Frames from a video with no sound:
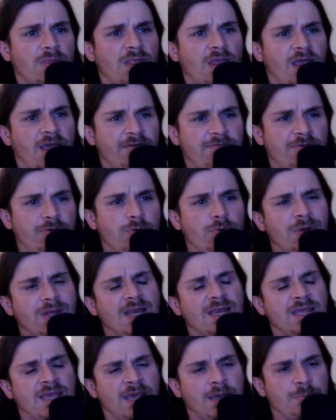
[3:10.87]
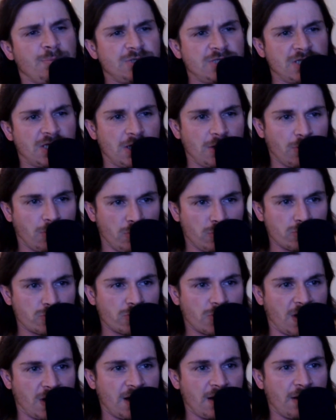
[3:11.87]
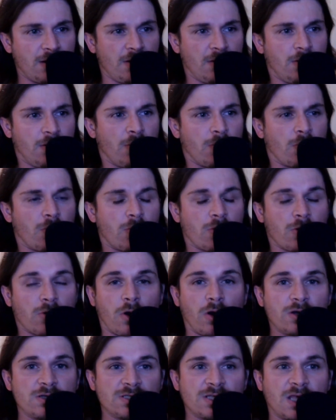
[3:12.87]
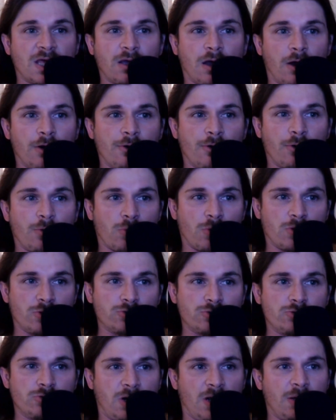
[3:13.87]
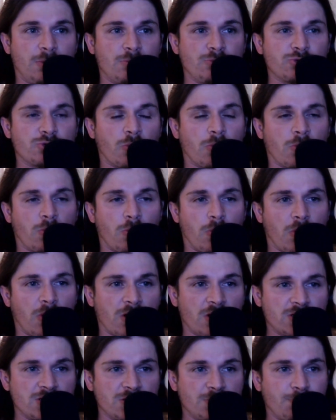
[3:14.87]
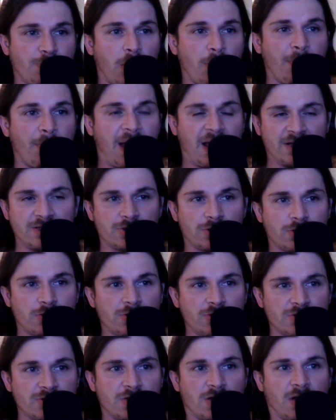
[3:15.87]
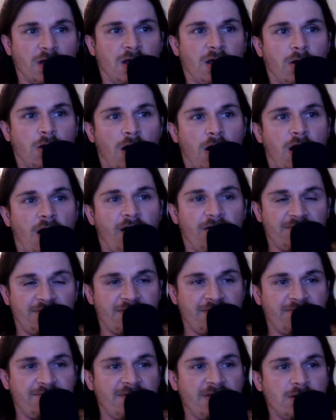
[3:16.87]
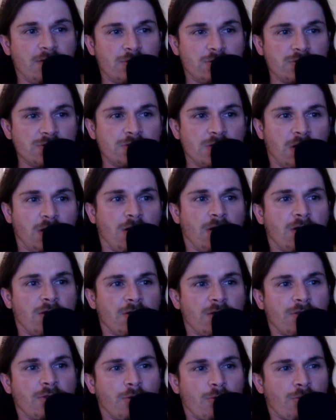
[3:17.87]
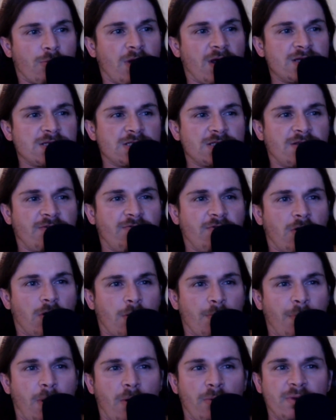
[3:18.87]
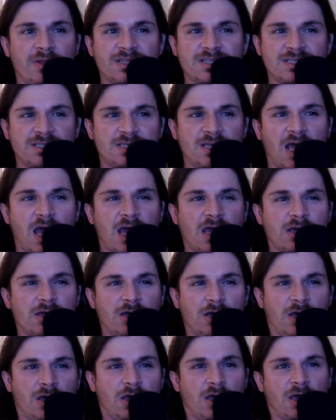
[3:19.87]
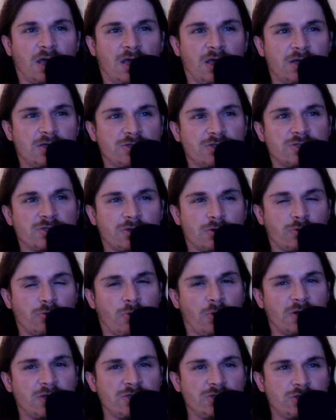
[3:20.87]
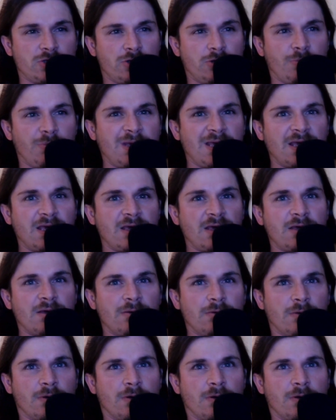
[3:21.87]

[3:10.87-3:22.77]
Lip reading: If you can keep Sheoldred or cards like Underworld Dreams or Orcish Bowmasters off the field, the rest of your opponent's deck is going to be